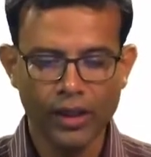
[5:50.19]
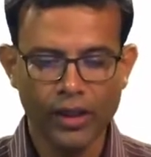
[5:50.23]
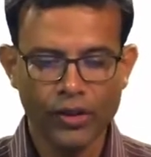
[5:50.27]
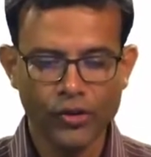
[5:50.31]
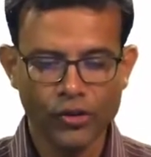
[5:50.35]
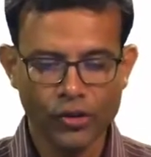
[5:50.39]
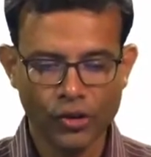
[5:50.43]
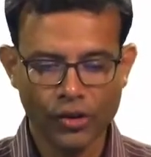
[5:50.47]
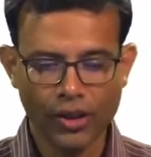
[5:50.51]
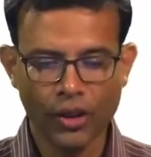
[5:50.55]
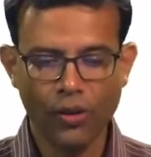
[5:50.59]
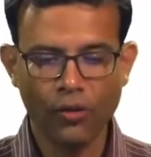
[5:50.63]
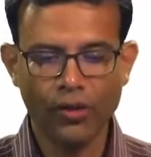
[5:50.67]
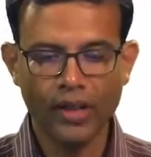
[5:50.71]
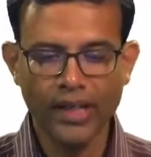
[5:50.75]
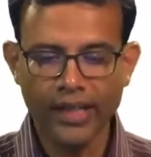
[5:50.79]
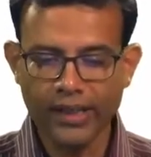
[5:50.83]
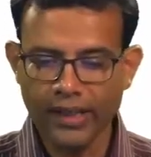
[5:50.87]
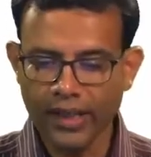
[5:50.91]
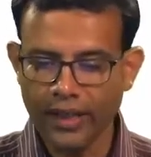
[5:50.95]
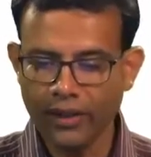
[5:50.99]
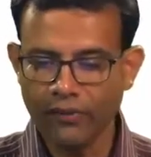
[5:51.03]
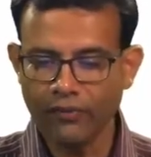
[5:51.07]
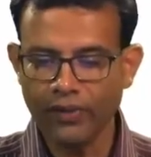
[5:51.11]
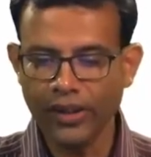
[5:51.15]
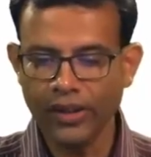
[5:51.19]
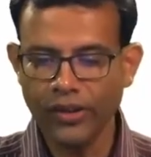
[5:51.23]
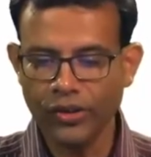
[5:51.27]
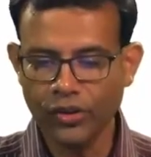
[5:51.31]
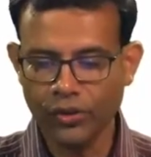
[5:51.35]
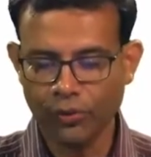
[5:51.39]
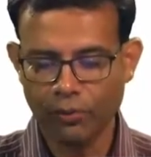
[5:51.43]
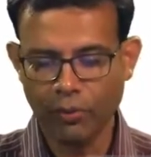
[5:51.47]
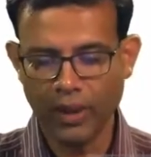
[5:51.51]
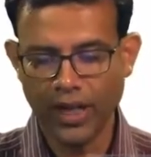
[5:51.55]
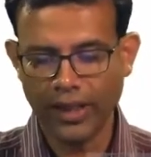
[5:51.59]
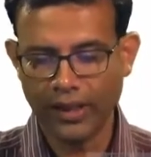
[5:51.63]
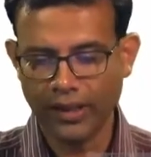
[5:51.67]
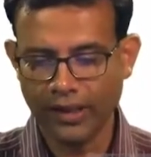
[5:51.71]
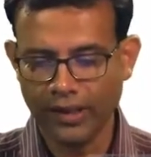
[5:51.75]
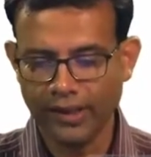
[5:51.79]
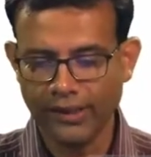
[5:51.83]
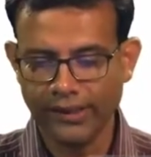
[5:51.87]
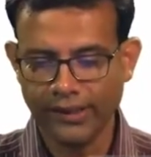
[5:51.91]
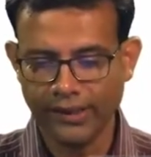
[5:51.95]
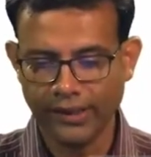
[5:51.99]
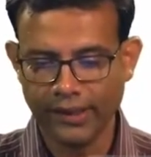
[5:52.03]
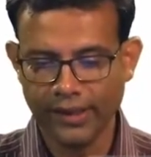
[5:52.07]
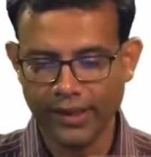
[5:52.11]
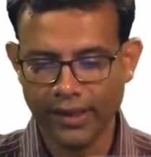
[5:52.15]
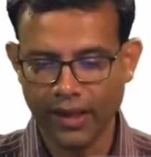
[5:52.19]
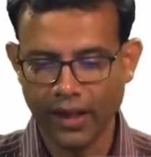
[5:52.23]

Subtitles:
So, the only thing which matters